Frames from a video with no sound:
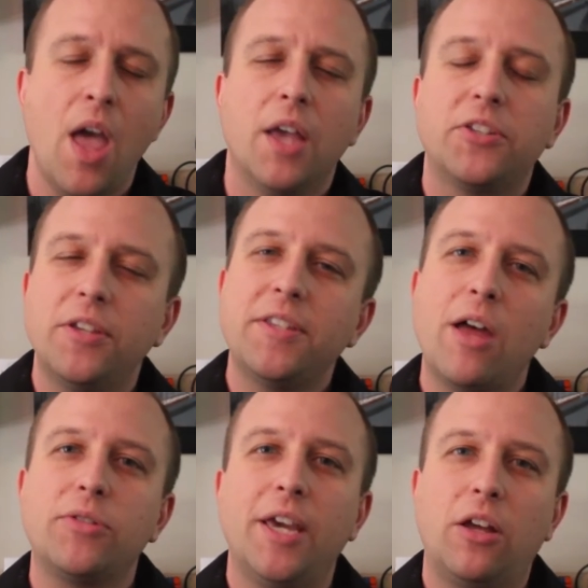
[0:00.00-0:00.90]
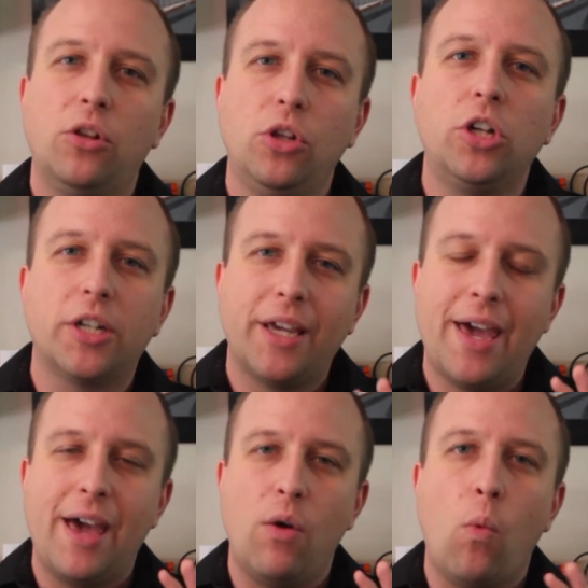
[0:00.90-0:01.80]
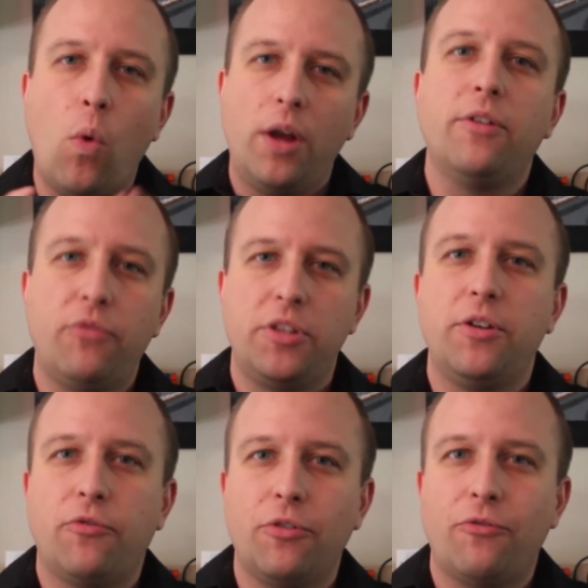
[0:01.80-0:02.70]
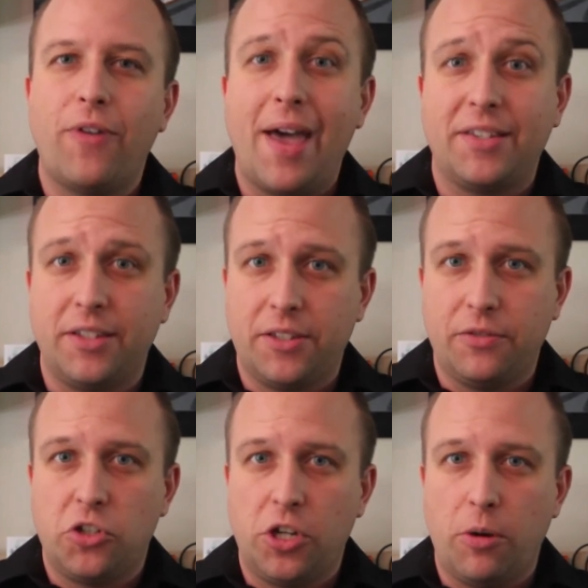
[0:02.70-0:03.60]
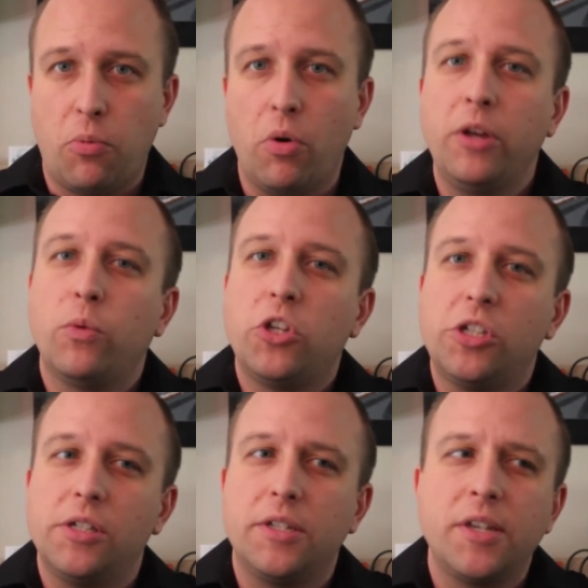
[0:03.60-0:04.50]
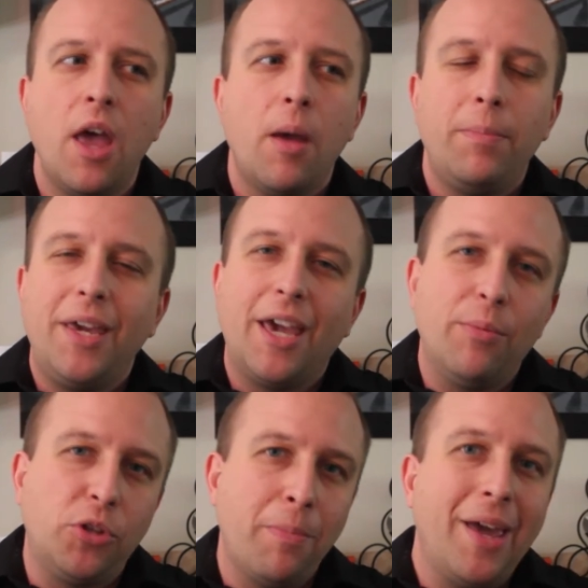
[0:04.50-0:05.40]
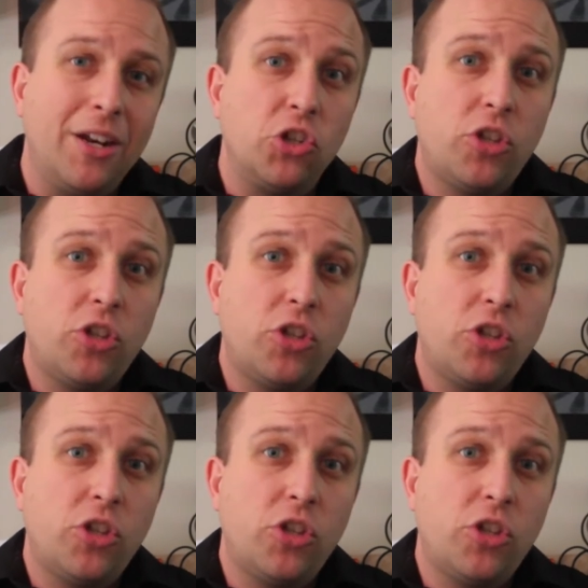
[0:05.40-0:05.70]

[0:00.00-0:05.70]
So let's now take a look at one of the different facets of SharePoint, which is being able to manage